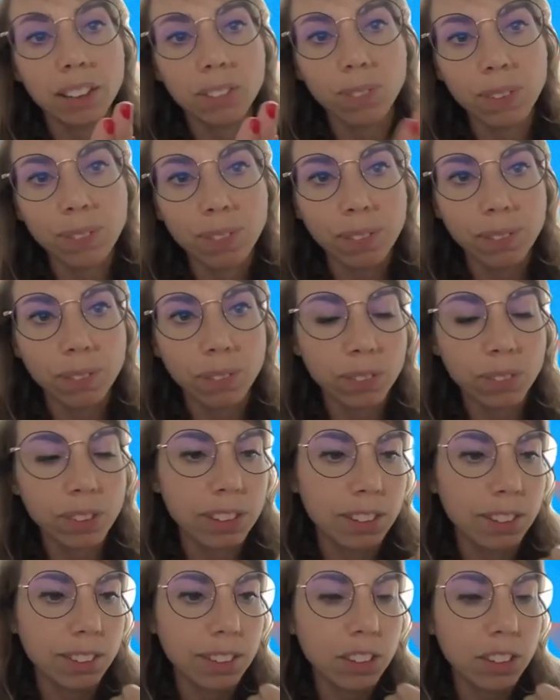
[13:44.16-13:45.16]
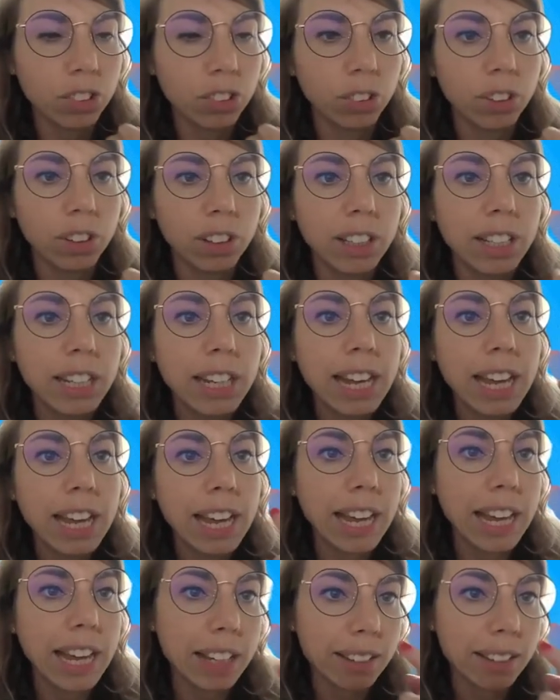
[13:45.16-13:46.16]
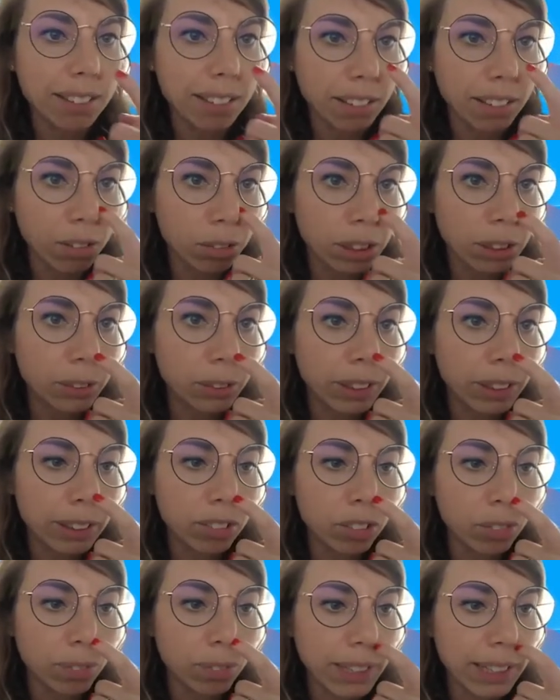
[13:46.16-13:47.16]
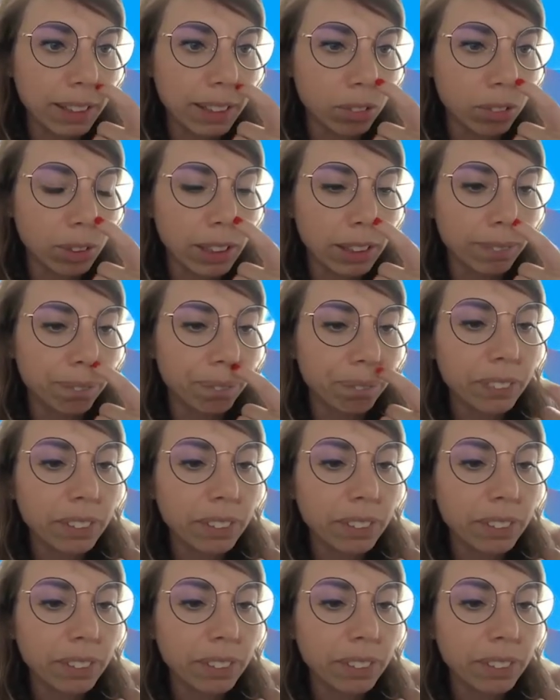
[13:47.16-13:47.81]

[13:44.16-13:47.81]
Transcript: payment initiation and request to pay as well.